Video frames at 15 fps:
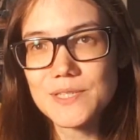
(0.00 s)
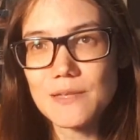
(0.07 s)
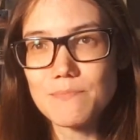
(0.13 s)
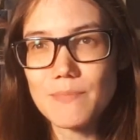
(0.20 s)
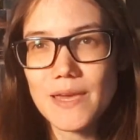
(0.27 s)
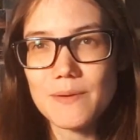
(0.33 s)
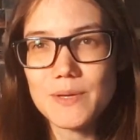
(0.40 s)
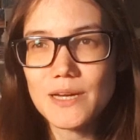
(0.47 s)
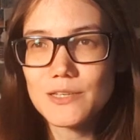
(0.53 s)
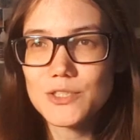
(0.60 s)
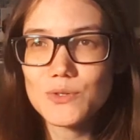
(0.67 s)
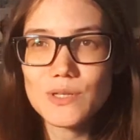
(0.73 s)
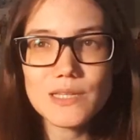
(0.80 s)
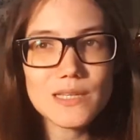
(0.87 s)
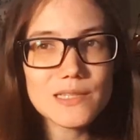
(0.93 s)
and maybe I'll
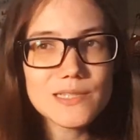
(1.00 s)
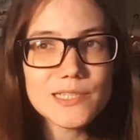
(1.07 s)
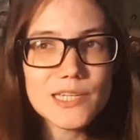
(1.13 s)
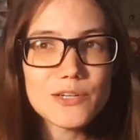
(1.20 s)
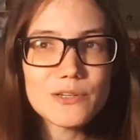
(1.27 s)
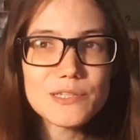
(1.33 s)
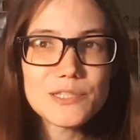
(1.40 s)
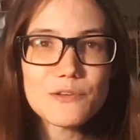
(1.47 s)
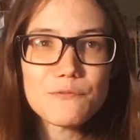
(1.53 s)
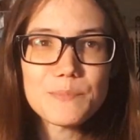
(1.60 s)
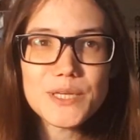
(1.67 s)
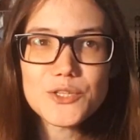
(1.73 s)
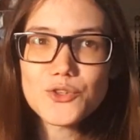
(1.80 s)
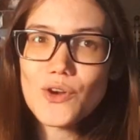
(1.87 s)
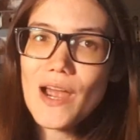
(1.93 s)
do a little series of
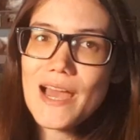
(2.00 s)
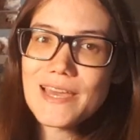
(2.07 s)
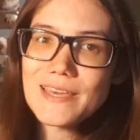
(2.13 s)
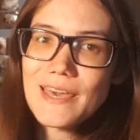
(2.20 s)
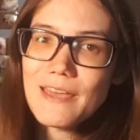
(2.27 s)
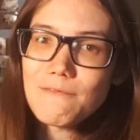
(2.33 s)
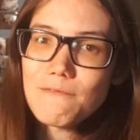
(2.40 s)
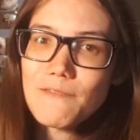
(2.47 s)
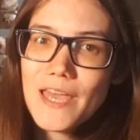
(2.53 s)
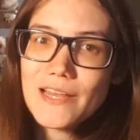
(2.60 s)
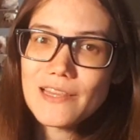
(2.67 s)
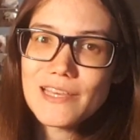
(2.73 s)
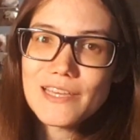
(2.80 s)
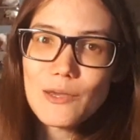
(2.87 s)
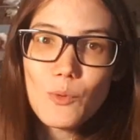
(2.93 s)
me trying and
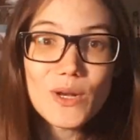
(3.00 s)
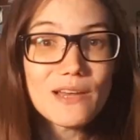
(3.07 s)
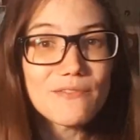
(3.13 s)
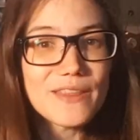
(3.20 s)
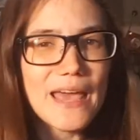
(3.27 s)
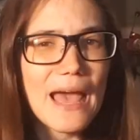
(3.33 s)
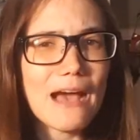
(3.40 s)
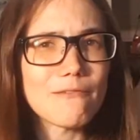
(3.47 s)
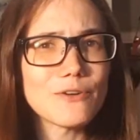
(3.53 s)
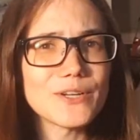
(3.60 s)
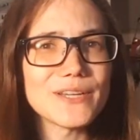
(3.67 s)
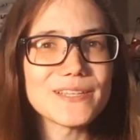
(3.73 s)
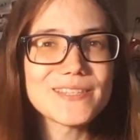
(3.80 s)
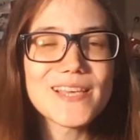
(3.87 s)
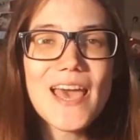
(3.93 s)
failing at whatever they have on
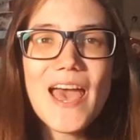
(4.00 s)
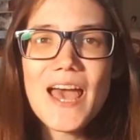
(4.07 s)
it.